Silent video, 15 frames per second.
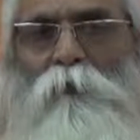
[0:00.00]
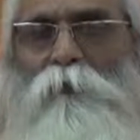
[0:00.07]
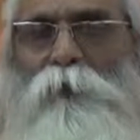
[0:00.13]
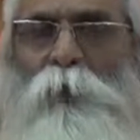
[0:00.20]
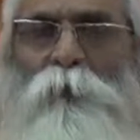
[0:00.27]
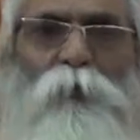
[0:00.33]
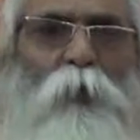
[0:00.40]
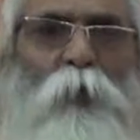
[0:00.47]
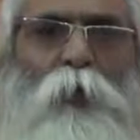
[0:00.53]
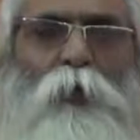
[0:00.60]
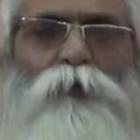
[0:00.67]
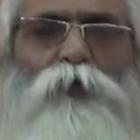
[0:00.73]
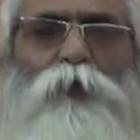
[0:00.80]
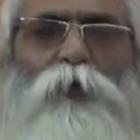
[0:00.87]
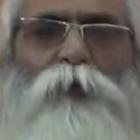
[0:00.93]
before
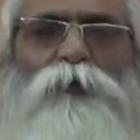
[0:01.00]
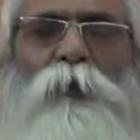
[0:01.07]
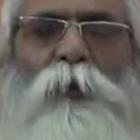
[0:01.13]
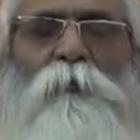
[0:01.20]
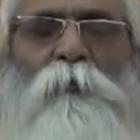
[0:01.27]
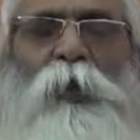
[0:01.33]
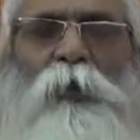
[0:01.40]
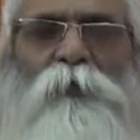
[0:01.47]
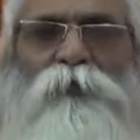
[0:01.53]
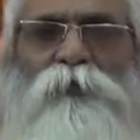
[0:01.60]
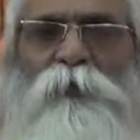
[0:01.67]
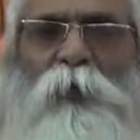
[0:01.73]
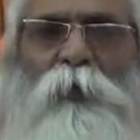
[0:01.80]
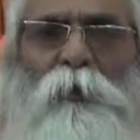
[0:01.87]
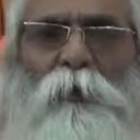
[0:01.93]
choose the
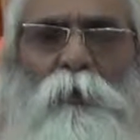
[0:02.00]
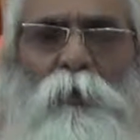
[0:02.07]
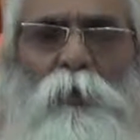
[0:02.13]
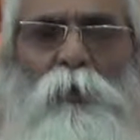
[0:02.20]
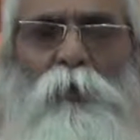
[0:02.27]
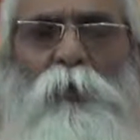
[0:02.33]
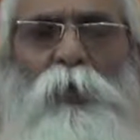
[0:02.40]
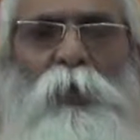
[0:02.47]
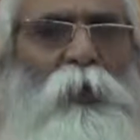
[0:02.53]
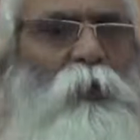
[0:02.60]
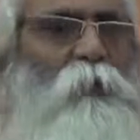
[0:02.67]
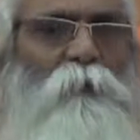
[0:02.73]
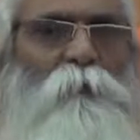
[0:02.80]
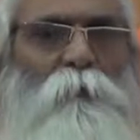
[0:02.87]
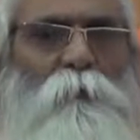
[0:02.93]
master, you
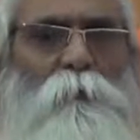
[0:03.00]
can